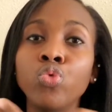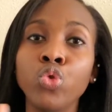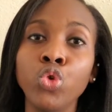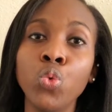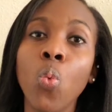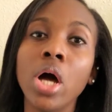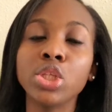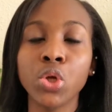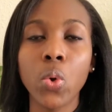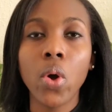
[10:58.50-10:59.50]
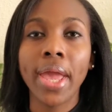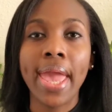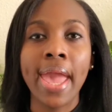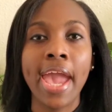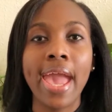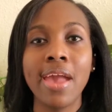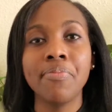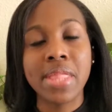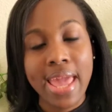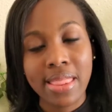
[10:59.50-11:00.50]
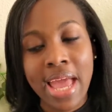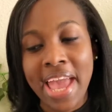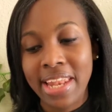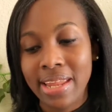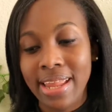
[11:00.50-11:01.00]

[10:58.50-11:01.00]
you want to go ahead and take that